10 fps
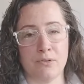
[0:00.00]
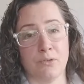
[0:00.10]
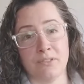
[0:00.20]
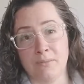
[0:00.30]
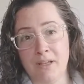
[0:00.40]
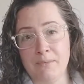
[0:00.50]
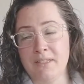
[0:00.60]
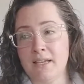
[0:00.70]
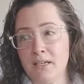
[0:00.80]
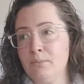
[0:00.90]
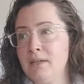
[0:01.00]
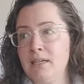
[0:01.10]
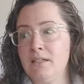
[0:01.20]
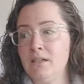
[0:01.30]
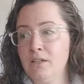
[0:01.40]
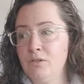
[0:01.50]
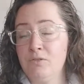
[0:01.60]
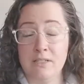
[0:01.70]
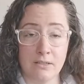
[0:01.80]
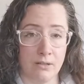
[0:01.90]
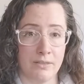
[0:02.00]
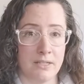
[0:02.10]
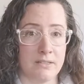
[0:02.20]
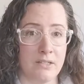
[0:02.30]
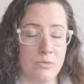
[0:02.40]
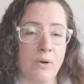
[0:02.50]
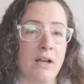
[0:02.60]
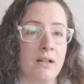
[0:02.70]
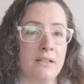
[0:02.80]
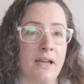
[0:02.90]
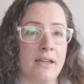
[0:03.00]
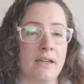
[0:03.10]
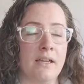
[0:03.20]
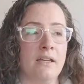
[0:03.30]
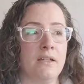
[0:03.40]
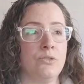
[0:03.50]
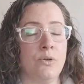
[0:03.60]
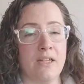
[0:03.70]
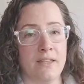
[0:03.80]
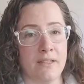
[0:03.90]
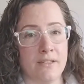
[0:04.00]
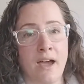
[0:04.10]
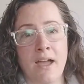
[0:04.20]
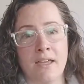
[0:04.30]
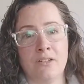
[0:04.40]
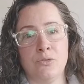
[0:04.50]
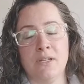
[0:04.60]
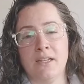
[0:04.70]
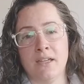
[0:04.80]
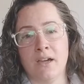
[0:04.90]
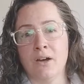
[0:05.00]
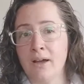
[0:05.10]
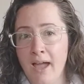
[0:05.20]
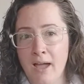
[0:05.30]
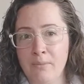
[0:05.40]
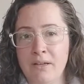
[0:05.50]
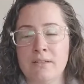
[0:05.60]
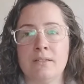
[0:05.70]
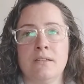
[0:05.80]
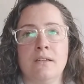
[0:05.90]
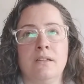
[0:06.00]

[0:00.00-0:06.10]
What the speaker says: So sometimes that can mean physical things as well, like tweaking the diet, tweaking our habits,